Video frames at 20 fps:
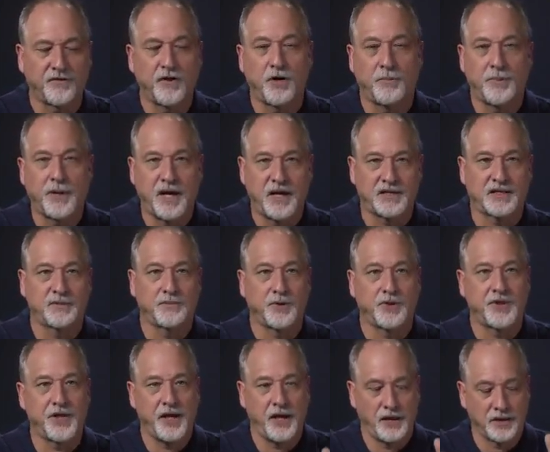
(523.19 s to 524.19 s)
of all possible
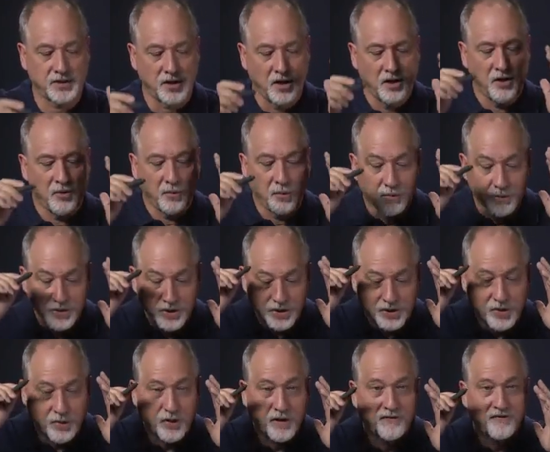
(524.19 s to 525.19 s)
things where we're
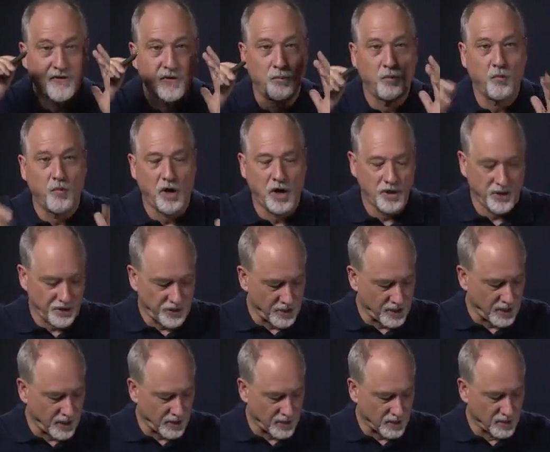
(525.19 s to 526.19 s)
just going from one
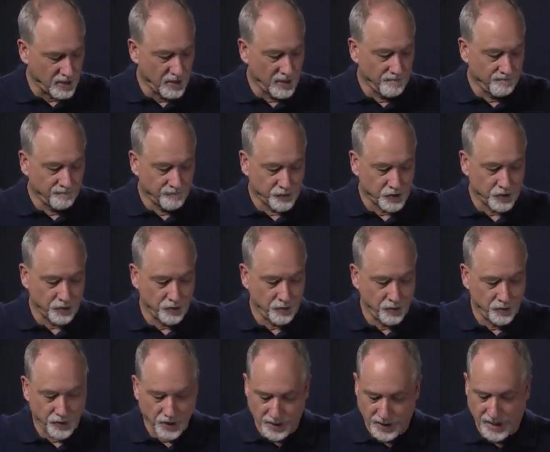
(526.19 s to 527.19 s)
thing
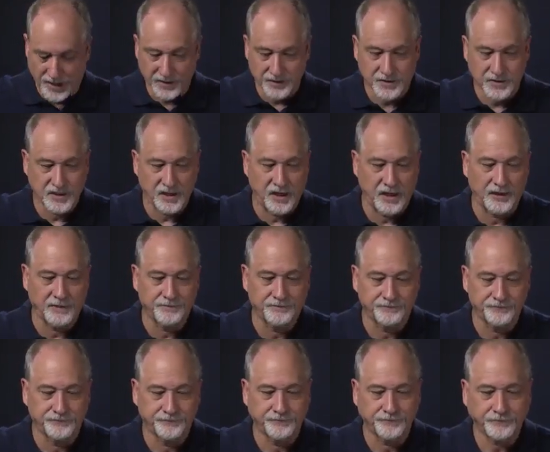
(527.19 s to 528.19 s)
to the next thing.
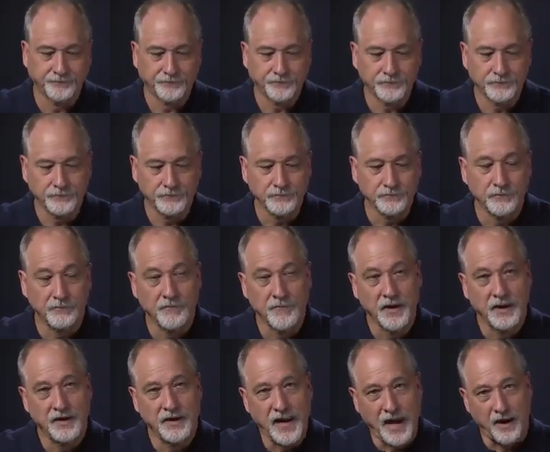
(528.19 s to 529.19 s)

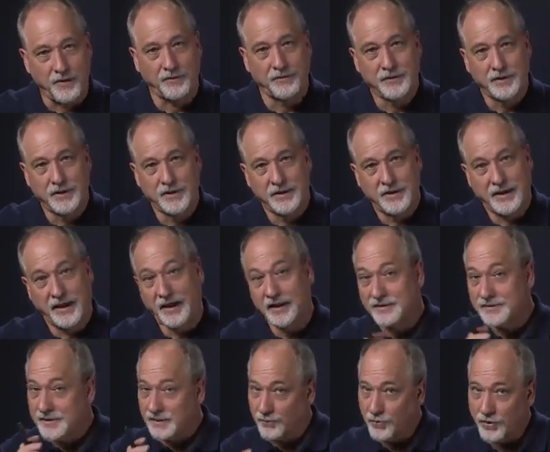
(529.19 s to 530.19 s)
Now, it
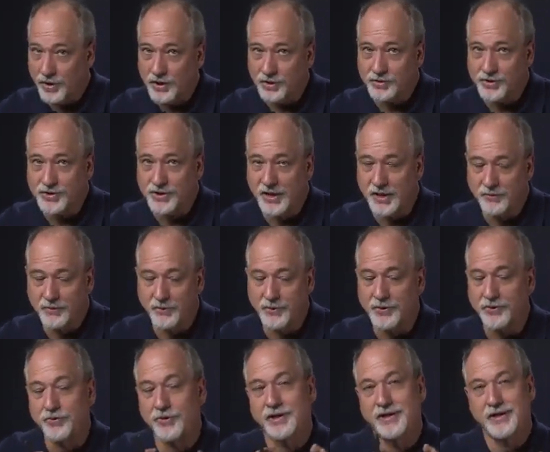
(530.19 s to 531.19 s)
gets a little more interesting when we
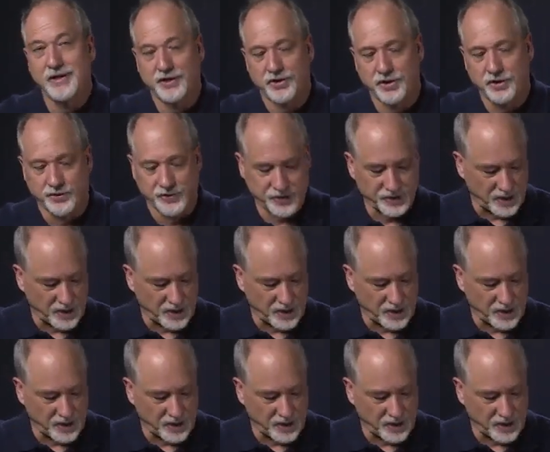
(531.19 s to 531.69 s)
do conditional